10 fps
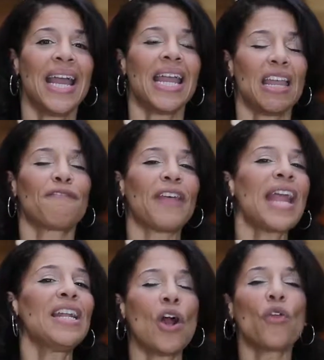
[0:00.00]
If
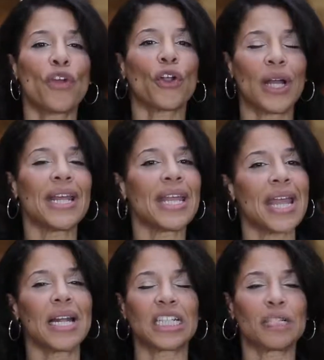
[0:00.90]
they know they're going to
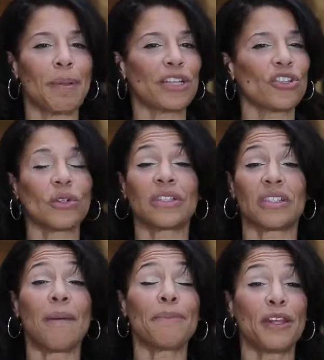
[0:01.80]
get a special
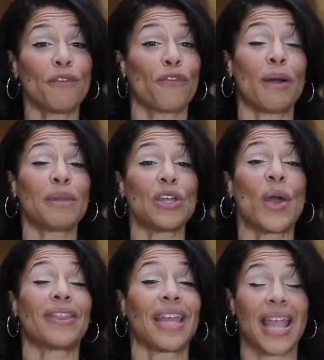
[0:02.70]
something from you
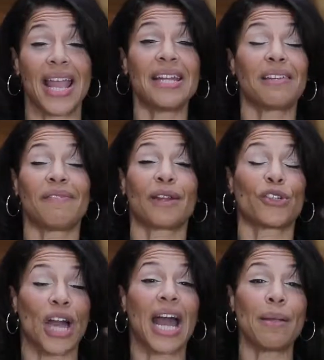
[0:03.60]
at the end of their
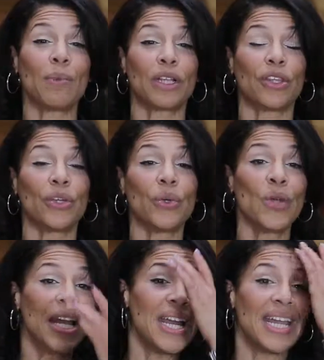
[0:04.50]
time with you,
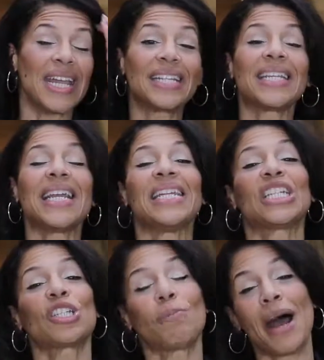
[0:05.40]
it's
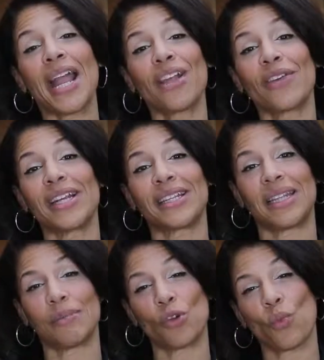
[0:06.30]
inspiring to
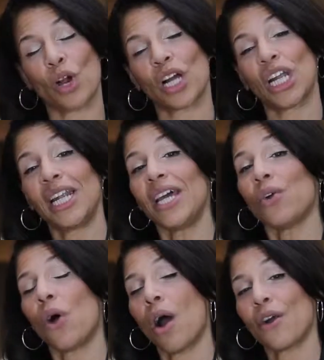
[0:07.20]
them to work a
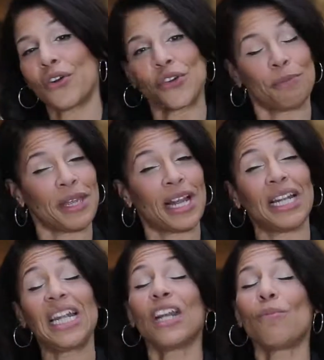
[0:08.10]
little harder, to be a
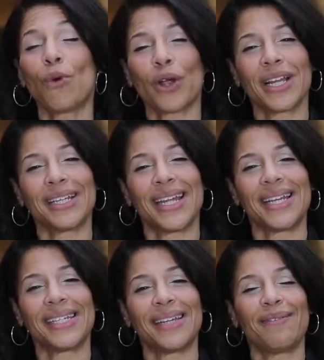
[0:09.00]
little more
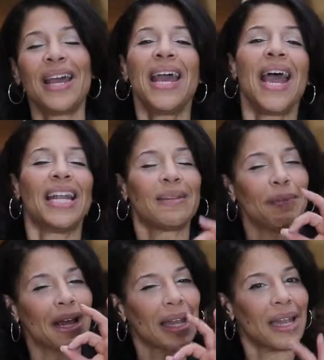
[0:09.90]
attentive, and to
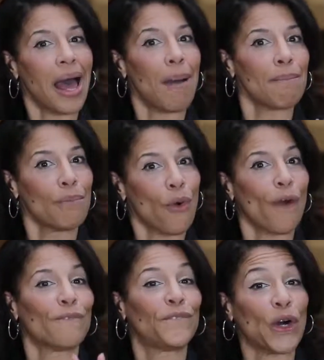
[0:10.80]
be a lot
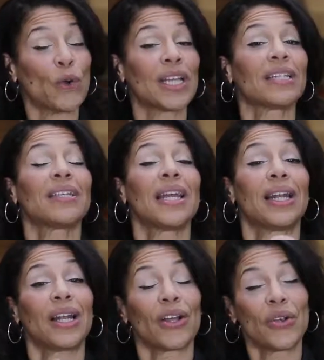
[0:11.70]
more focused
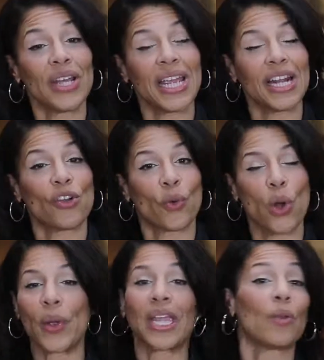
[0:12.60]
in learning and
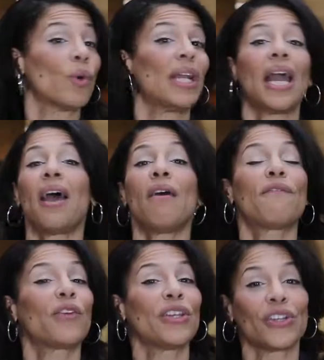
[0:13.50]
growing in
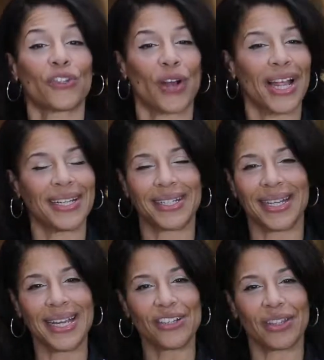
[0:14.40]
whatever you're trying to
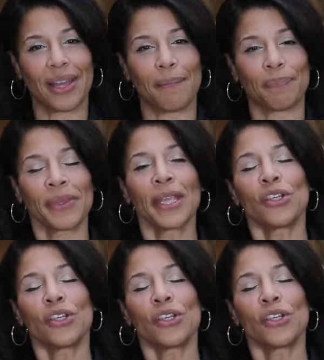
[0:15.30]
teach them.